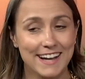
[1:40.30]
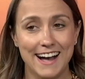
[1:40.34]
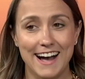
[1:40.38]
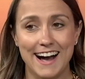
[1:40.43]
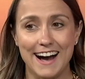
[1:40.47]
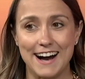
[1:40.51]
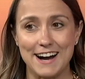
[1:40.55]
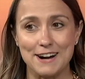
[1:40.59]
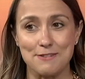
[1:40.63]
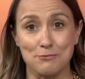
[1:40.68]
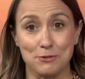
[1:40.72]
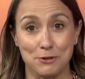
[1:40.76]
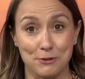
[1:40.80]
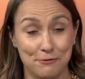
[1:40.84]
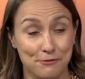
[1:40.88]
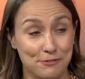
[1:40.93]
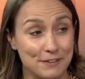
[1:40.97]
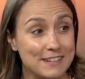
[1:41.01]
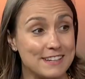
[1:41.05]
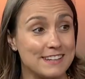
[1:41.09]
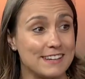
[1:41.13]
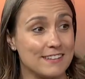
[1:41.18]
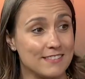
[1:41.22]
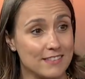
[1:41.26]
Um, we're
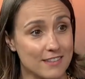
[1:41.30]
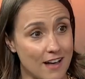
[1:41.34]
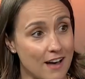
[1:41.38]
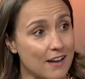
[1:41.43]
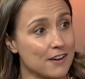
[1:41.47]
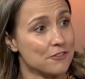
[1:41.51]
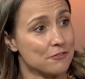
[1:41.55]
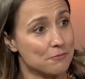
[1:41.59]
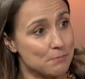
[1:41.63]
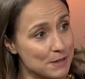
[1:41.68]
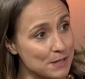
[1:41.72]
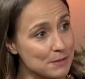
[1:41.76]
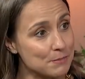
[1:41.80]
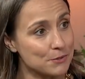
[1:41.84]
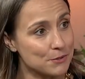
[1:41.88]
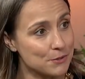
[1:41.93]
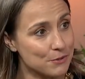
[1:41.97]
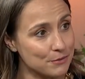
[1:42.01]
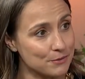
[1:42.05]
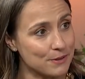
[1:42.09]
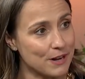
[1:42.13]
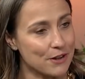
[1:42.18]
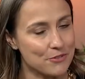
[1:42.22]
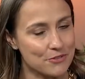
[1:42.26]
feeding a lot of people
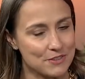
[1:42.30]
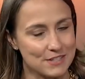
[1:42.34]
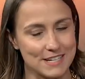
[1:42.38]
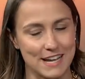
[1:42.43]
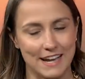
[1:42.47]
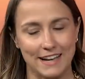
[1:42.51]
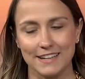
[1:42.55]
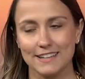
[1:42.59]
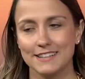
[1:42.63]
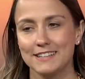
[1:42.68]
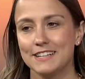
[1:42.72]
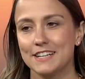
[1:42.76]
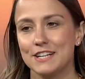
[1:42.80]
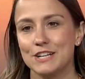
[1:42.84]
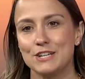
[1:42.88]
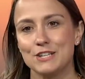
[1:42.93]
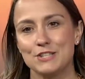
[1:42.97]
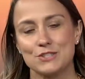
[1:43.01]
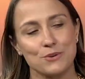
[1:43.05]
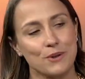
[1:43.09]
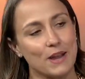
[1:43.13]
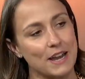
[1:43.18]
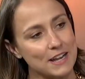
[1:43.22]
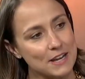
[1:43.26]
throughout the day.
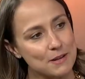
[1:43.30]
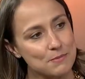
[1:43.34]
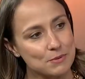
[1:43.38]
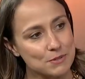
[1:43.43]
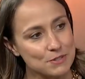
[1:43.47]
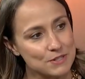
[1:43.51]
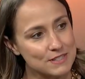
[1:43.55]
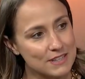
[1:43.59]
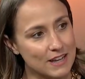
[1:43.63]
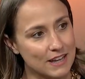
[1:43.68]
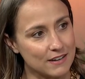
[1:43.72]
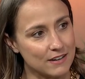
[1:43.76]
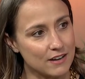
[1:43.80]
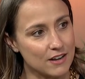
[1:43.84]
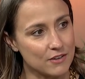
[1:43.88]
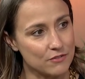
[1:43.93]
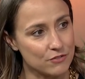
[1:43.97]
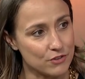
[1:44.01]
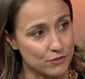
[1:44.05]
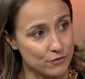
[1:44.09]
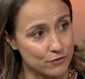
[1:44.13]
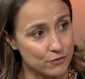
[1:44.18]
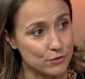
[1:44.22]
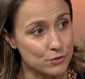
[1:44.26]
So 80% of
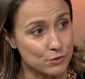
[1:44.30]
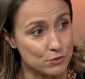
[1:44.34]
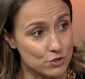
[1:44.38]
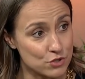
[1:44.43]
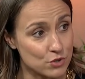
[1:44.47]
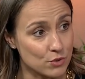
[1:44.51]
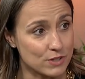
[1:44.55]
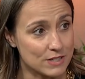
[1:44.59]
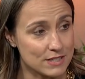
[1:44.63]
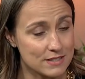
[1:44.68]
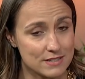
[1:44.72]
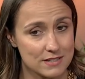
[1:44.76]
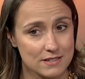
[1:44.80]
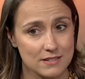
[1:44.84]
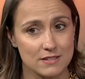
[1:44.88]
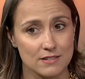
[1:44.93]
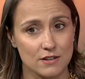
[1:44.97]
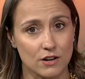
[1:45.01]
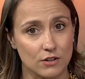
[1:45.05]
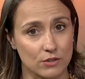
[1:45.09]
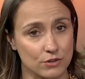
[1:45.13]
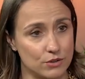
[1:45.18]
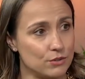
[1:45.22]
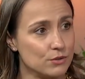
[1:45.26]
the food choices
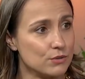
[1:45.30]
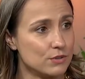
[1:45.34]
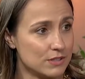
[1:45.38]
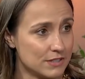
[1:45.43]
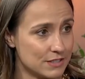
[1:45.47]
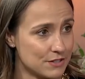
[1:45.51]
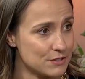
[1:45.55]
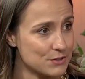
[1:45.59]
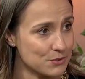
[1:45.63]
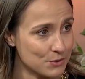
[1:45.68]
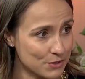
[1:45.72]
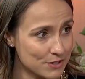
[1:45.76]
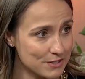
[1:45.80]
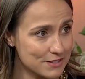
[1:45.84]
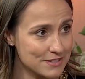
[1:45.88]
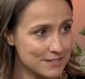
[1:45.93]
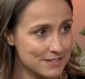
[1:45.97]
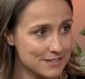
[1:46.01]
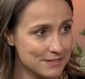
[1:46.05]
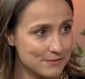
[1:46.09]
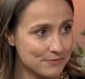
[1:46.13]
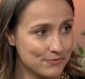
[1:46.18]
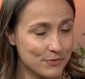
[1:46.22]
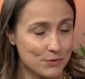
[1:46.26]
are locally
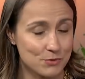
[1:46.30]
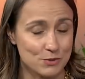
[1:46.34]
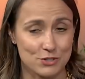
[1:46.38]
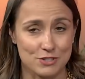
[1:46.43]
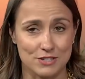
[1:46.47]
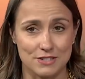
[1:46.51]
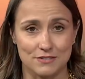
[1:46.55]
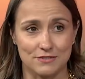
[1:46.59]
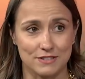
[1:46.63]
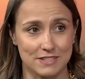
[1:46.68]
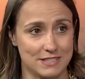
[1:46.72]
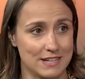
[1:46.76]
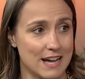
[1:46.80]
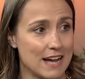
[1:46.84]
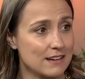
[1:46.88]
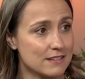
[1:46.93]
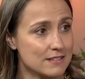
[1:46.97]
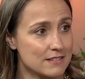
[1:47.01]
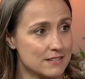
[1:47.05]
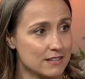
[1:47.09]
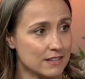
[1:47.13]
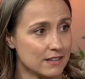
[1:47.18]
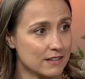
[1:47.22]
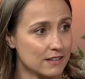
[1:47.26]
sourced, which is
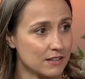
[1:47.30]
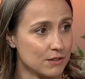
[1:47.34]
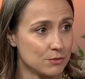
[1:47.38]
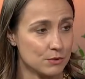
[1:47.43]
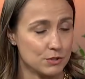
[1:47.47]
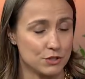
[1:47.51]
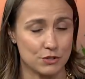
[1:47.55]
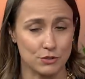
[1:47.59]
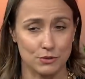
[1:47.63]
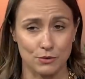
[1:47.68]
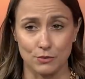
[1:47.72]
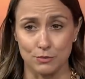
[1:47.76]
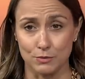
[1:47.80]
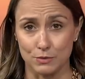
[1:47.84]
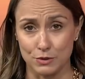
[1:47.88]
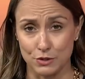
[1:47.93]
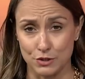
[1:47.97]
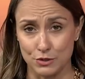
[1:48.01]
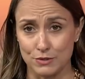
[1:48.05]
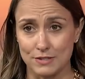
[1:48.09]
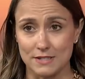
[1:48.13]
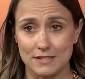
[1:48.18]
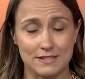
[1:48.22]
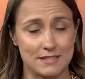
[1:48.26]
fantastic. It re
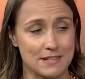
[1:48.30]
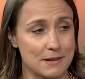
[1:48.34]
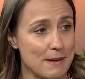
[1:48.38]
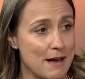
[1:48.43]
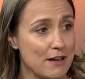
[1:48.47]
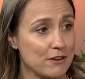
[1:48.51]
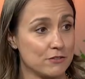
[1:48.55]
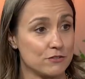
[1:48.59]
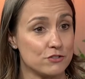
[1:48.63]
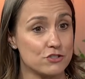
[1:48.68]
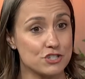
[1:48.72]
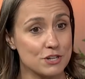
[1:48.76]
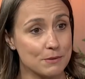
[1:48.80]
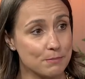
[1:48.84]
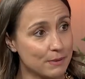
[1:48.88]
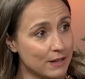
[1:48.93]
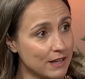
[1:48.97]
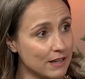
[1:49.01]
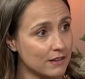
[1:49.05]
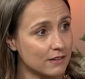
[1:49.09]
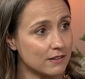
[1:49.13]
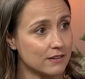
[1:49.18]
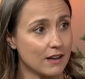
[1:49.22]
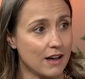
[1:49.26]
reduces the amount of
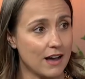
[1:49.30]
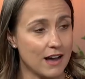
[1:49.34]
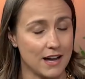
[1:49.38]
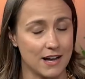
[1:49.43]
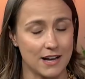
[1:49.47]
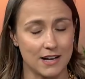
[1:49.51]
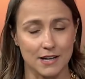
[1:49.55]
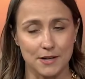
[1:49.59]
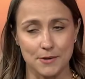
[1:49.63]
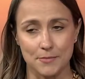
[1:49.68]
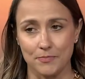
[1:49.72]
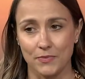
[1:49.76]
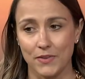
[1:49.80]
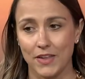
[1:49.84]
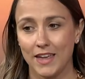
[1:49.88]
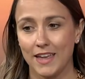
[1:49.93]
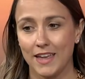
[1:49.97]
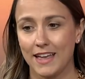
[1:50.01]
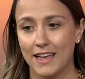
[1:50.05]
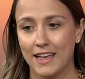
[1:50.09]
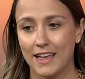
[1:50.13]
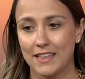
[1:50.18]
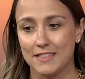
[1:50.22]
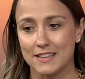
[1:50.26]
shipping. Um,
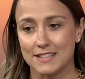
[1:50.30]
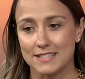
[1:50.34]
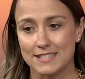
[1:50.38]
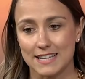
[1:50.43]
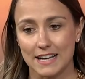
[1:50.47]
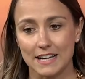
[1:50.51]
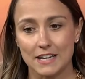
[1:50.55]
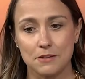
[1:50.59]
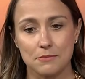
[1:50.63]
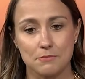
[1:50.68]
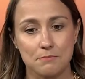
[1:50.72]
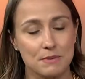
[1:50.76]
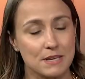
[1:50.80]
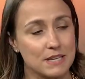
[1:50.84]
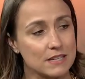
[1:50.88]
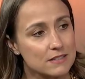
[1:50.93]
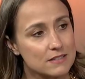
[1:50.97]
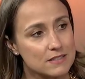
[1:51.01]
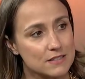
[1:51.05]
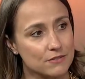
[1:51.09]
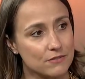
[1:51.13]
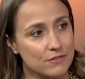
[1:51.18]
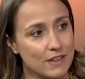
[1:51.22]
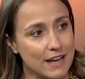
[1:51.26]
the second
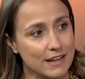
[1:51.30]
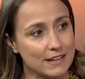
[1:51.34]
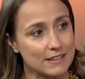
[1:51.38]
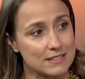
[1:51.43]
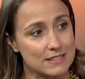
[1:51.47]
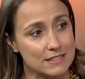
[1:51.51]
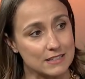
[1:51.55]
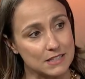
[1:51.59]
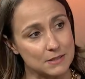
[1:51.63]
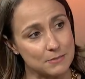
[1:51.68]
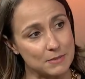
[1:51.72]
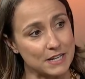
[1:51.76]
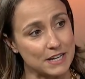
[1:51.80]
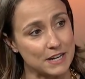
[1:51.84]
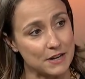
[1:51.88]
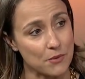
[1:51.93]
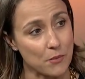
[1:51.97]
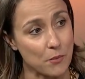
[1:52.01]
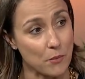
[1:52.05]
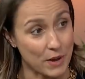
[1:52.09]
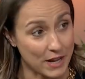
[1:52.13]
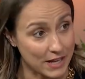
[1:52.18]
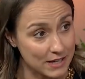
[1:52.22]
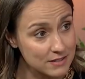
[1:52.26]
piece of that is
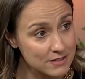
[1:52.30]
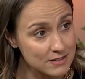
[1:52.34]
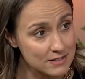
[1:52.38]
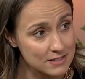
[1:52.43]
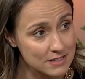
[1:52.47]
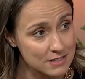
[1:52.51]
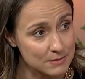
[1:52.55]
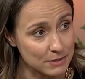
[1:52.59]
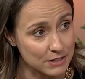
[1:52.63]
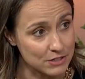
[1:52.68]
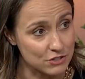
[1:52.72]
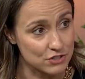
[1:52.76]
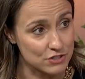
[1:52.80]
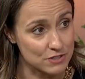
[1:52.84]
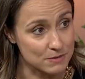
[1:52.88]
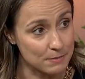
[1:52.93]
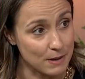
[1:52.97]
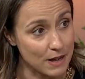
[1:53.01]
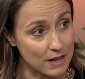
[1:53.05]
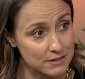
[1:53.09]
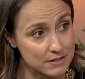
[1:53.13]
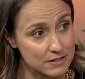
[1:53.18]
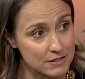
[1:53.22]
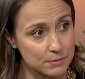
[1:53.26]
eliminating waste as much as
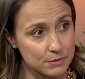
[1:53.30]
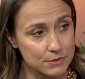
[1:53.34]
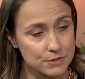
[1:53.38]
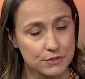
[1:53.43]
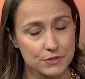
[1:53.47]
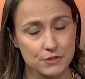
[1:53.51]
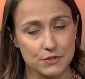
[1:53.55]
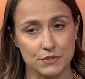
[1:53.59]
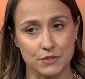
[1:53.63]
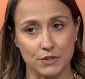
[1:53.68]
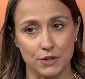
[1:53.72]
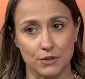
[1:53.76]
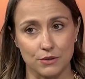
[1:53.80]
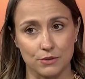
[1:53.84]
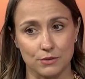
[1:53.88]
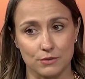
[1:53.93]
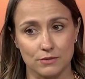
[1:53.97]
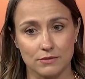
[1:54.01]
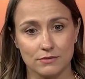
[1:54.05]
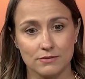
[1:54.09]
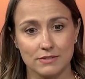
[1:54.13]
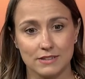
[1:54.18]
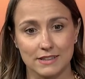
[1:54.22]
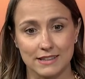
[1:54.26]
possible.
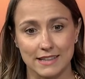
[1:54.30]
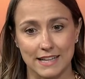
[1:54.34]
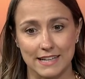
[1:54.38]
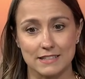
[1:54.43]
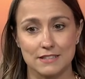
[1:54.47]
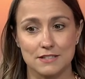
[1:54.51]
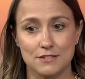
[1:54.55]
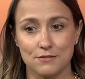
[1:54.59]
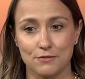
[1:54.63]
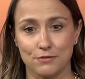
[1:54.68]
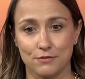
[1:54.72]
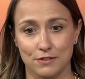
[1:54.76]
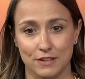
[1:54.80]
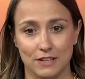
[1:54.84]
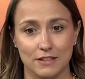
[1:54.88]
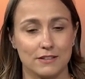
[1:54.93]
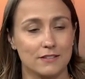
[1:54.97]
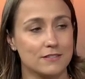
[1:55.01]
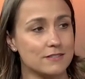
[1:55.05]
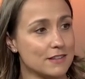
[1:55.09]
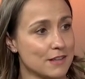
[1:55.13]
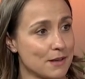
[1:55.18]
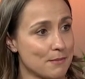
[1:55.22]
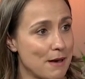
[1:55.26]
So let's
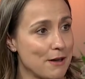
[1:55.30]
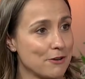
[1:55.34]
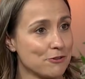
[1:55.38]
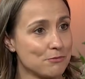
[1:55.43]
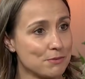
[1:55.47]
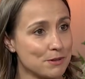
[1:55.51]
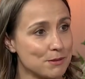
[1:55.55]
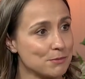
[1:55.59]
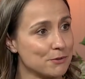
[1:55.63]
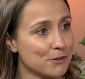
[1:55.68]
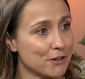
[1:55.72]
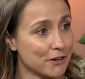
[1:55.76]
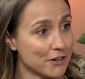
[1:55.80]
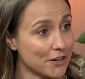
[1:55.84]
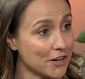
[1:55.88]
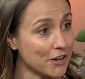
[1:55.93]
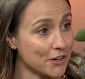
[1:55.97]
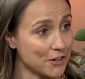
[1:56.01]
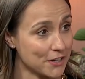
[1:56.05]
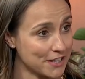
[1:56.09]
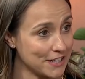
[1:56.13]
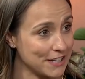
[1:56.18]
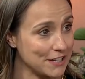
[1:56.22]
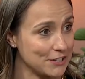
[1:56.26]
feed the amount of people that
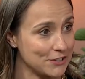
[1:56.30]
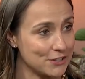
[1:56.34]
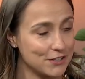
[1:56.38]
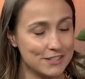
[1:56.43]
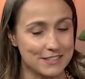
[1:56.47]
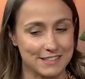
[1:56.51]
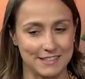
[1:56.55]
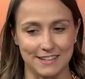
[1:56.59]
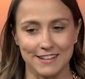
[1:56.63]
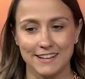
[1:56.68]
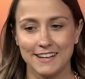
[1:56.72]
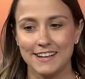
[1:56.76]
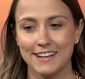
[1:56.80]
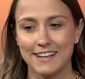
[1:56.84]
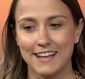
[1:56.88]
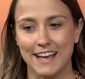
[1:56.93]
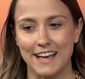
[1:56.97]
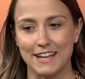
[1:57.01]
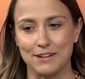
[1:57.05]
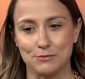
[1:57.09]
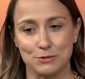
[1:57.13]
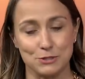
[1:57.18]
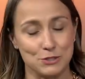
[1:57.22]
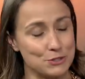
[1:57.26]
are here and,
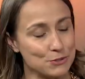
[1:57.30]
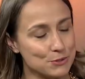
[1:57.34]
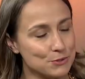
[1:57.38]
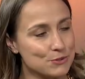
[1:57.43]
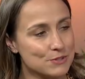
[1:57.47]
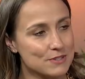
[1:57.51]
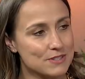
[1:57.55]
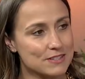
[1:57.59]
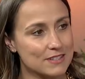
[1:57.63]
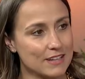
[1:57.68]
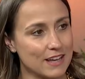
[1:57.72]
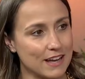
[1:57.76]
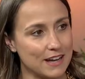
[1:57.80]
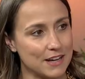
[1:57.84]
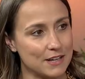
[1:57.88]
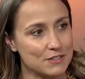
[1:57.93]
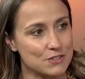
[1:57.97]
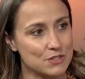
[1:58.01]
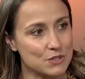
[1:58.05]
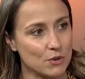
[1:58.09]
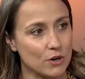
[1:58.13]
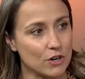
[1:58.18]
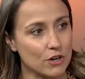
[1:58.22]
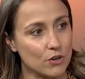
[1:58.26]
and reduce. Uh,
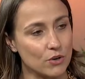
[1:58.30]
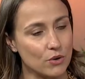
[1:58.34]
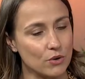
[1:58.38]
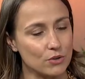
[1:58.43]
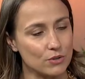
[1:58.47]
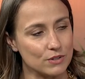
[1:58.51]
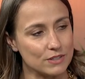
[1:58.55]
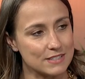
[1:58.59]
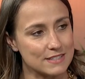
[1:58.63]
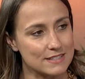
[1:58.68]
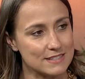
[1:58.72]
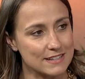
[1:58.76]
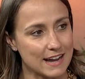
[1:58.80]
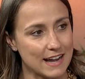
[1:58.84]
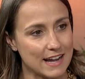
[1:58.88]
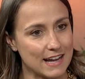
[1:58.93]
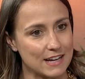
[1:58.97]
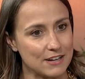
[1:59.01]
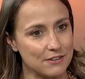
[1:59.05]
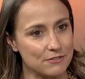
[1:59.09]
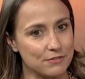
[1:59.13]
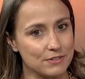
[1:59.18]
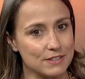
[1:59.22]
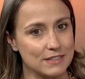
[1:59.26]
so our goal is to
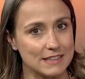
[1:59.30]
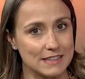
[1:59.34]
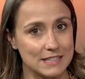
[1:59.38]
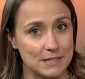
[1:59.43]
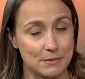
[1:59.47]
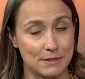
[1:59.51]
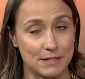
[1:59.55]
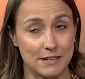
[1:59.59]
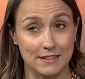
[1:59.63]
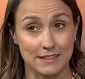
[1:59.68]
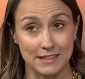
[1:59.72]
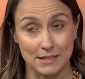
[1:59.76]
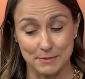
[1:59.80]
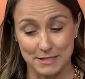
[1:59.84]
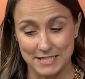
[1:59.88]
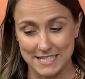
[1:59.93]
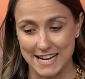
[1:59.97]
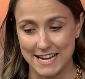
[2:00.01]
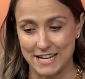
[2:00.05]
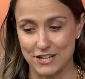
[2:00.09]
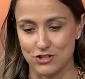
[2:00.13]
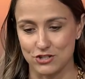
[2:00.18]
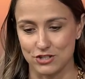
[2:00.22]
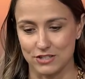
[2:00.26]
have limit
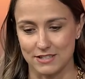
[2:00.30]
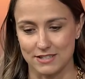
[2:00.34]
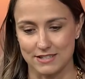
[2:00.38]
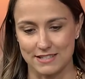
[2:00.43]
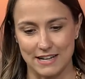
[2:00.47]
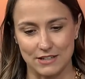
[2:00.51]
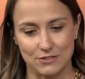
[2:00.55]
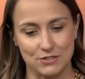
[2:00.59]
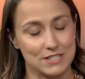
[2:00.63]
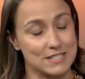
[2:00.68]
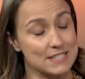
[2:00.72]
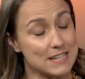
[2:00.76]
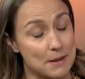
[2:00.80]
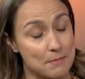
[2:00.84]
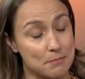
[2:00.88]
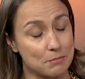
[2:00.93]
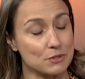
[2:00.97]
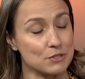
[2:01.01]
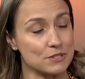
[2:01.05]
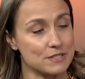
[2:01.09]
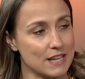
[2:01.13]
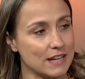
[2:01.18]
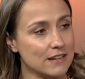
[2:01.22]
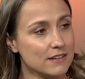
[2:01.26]
limitations down to
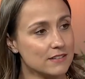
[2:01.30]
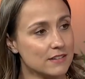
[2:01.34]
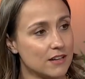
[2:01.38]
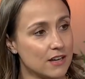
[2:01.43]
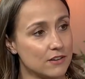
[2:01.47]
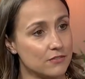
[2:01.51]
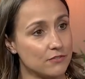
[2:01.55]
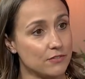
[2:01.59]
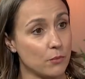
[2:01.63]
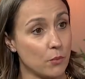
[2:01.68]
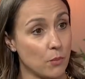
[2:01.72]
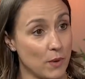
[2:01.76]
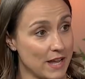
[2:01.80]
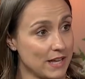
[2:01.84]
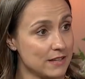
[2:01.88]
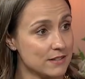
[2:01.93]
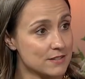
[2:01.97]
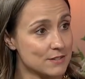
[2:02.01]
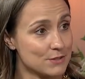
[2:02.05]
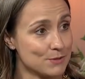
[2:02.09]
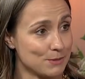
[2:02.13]
10% of waste.